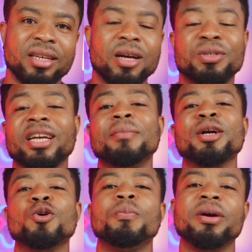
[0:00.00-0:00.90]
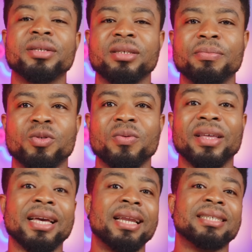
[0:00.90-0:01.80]
Now check out my comparison between the
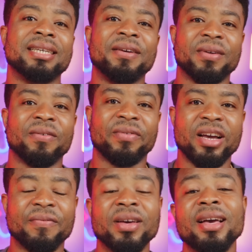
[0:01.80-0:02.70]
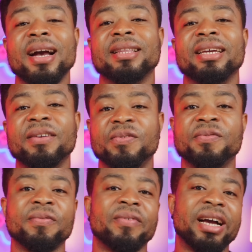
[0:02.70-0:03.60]
Galaxy A35 and the
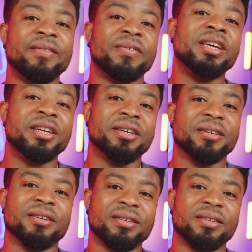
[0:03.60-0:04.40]
A55 here.